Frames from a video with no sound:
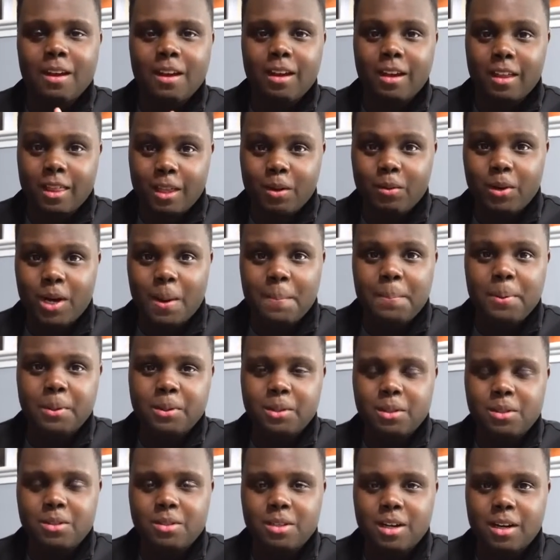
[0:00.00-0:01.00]
And then when I put
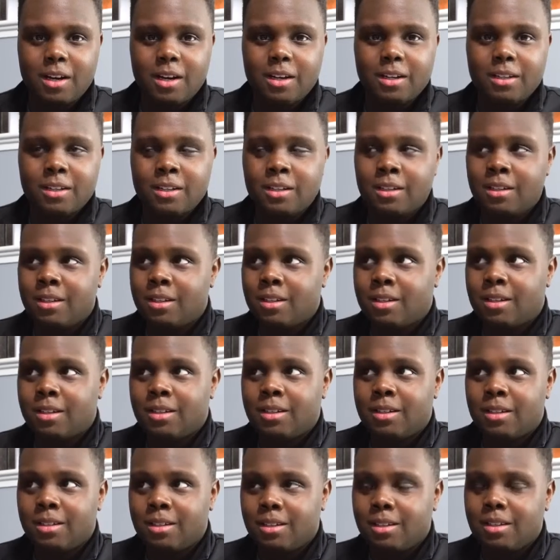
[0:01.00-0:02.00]
these on,
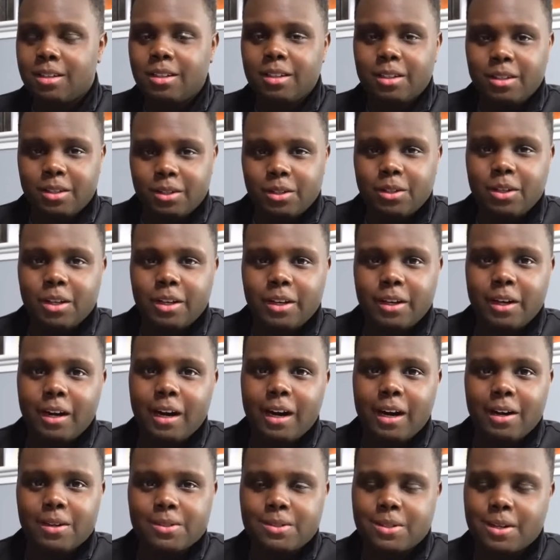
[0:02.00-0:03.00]
you're gonna hear
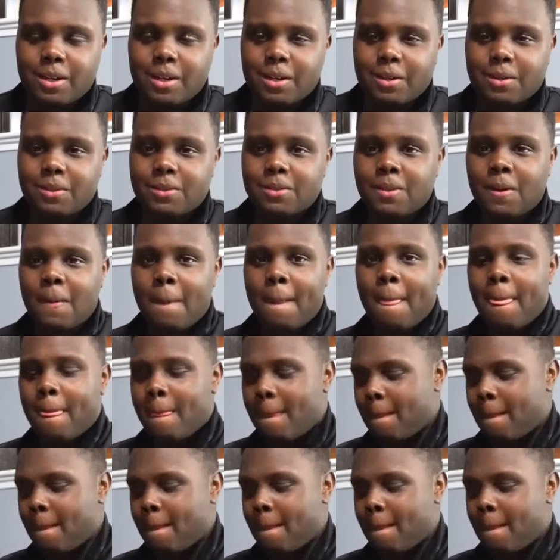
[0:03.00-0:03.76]
how it sounds.